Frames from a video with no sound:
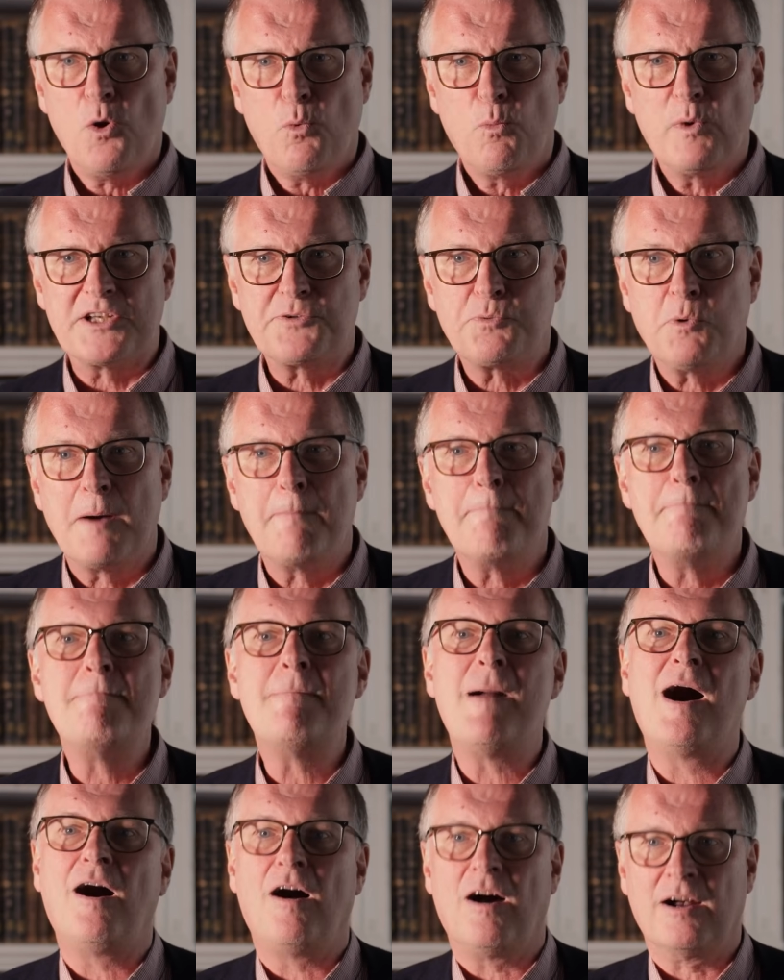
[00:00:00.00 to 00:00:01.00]
which were
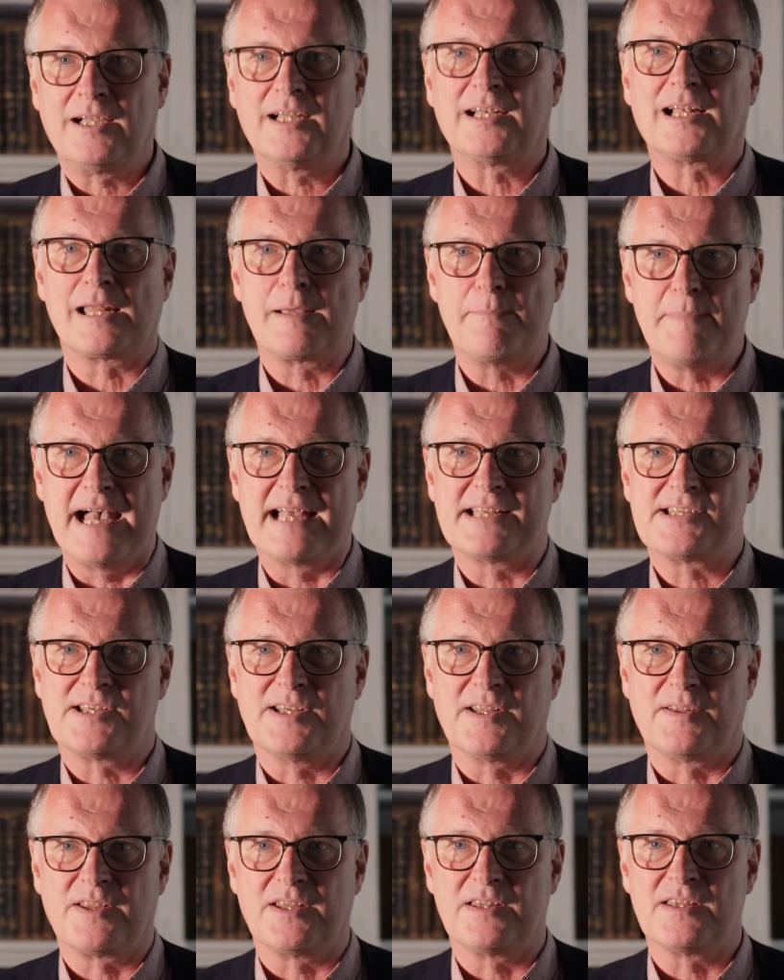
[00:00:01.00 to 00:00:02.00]
markedly
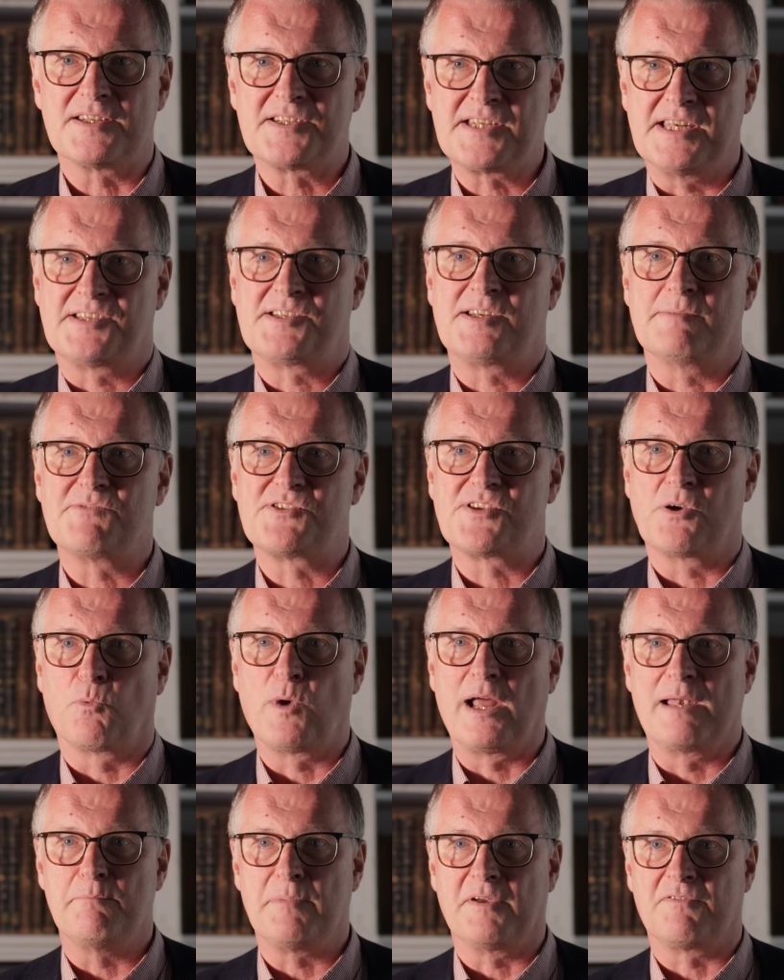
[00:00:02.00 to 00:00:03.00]
better than the systems that
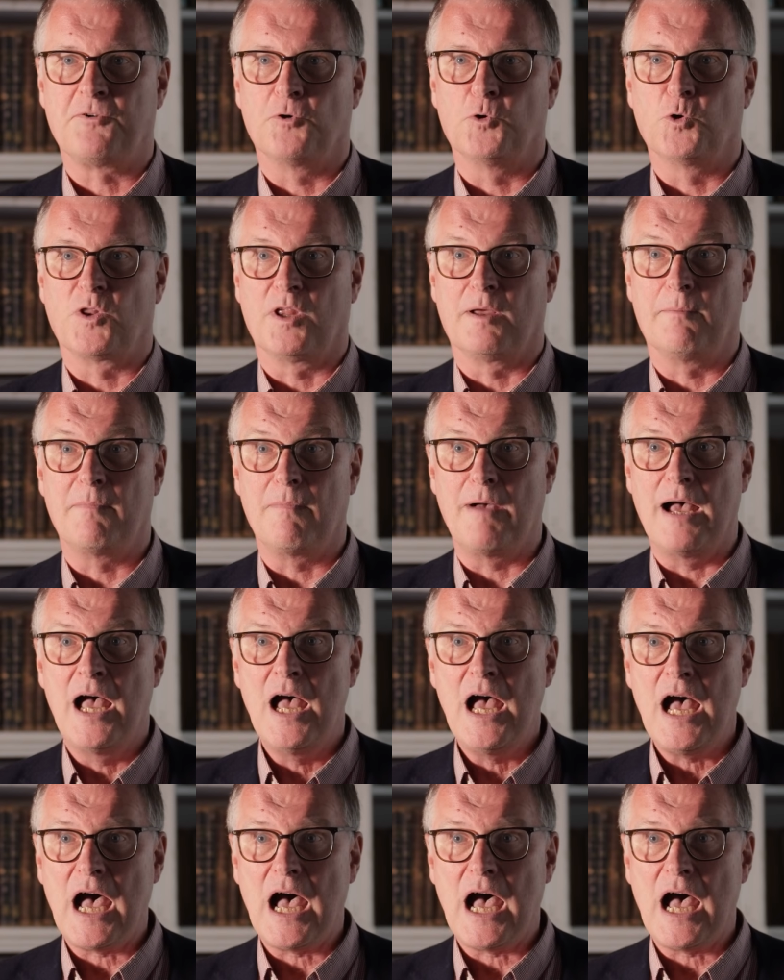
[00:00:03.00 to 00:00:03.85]
went before them.